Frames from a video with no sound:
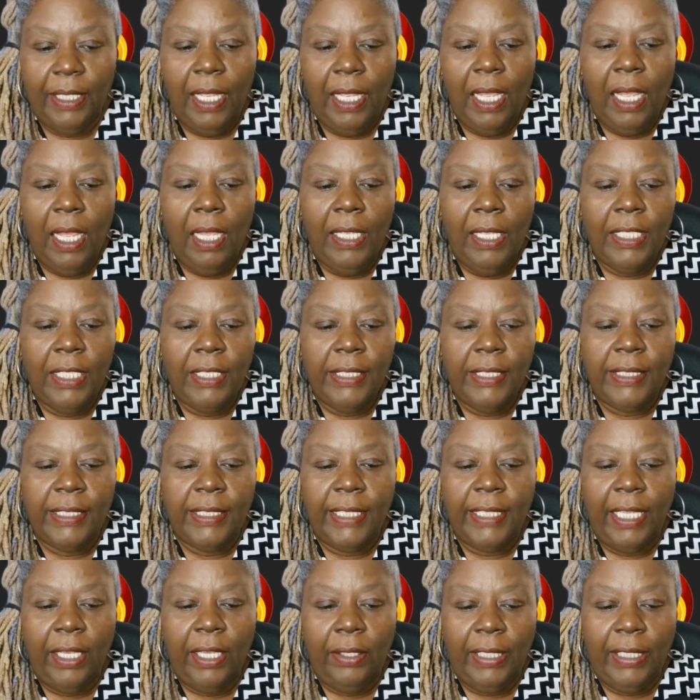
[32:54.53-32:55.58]

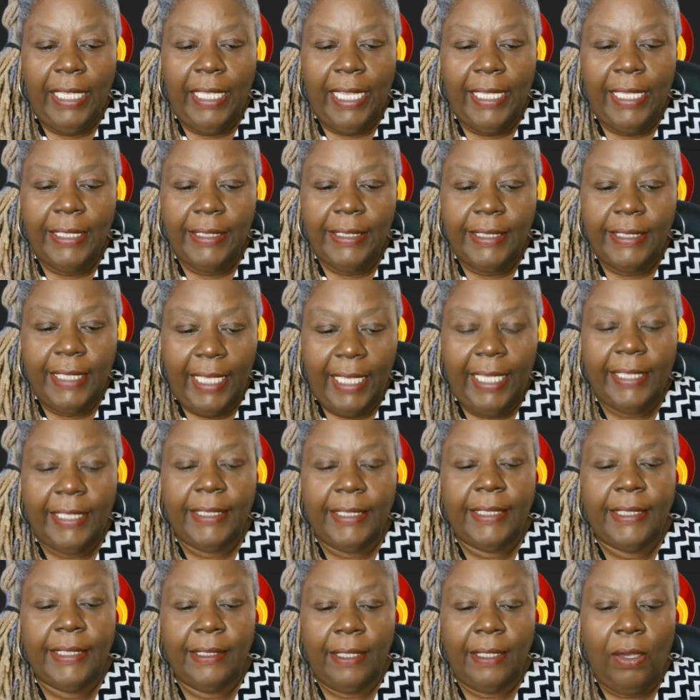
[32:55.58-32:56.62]
Sealet
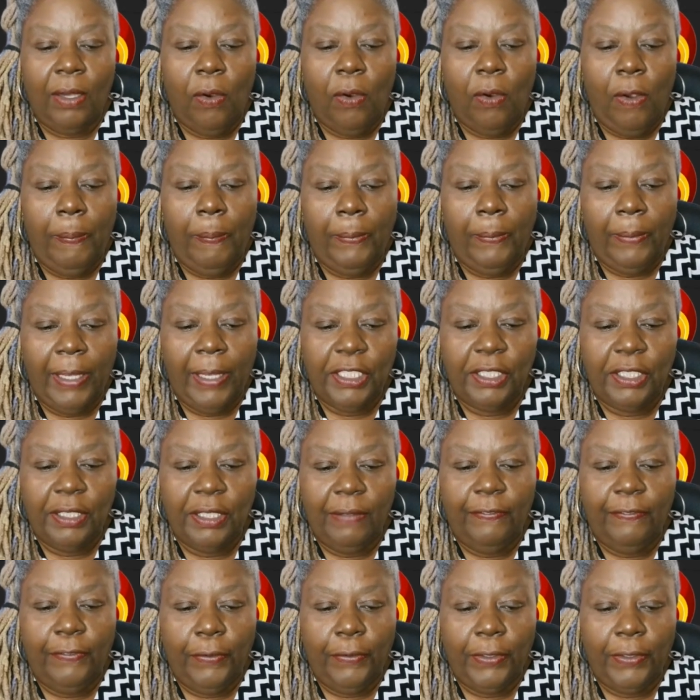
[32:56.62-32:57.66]
Text Corporation
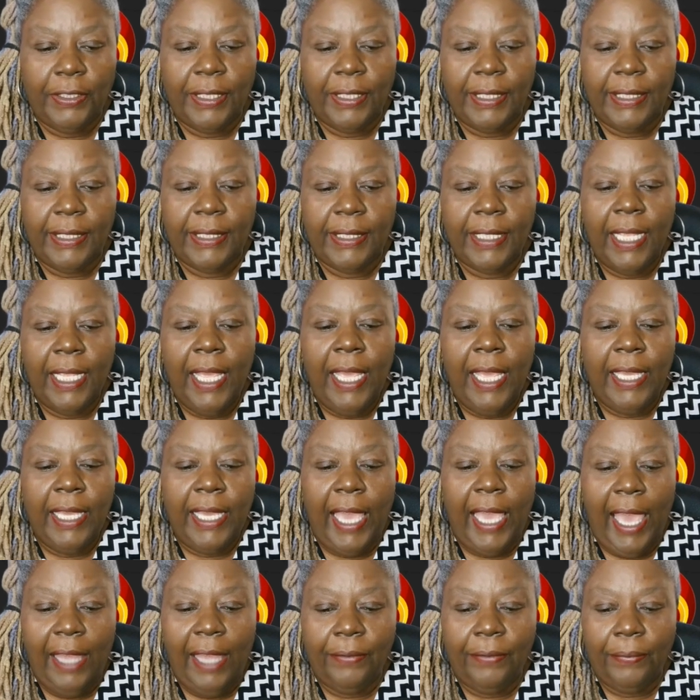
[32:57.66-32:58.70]
versus
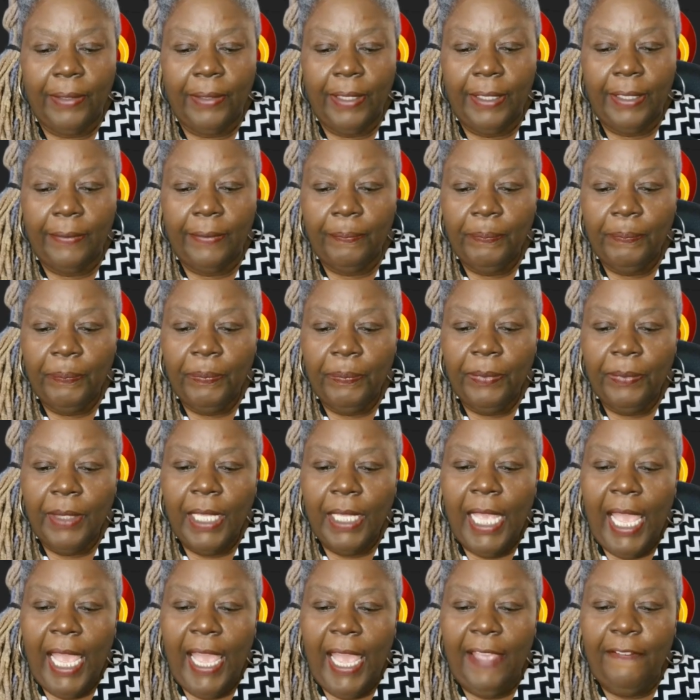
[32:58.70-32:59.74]
Catret.
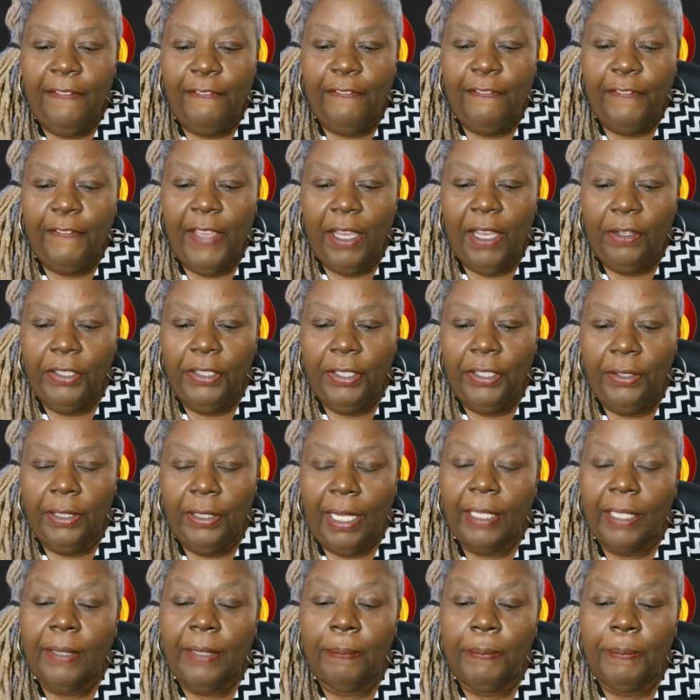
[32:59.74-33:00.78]
A
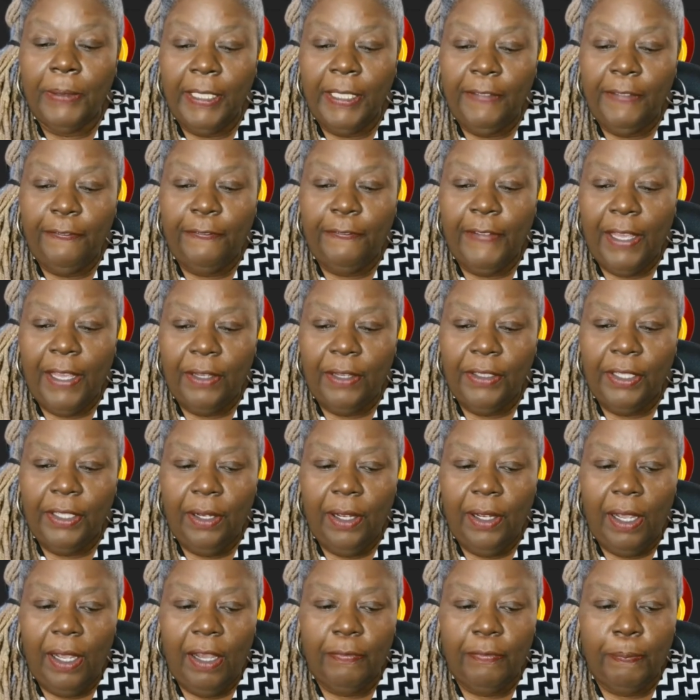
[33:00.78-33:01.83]
complete failure
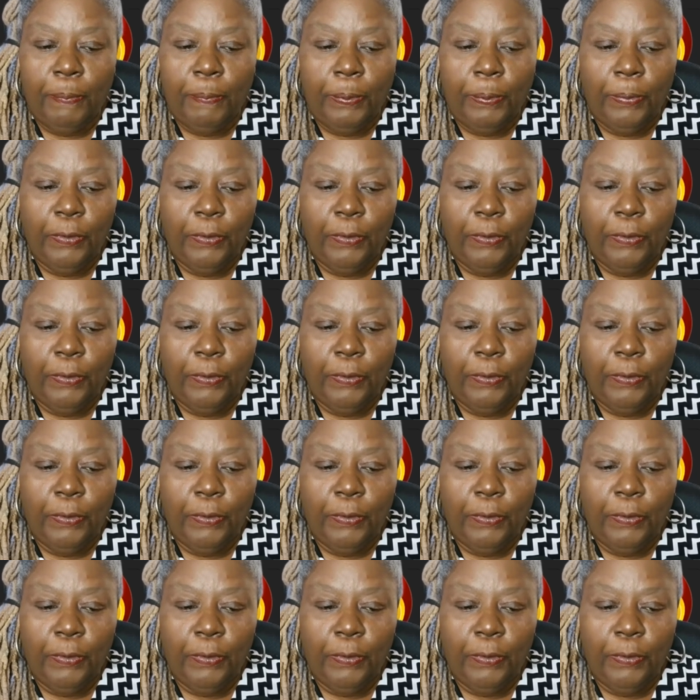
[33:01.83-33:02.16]
of proof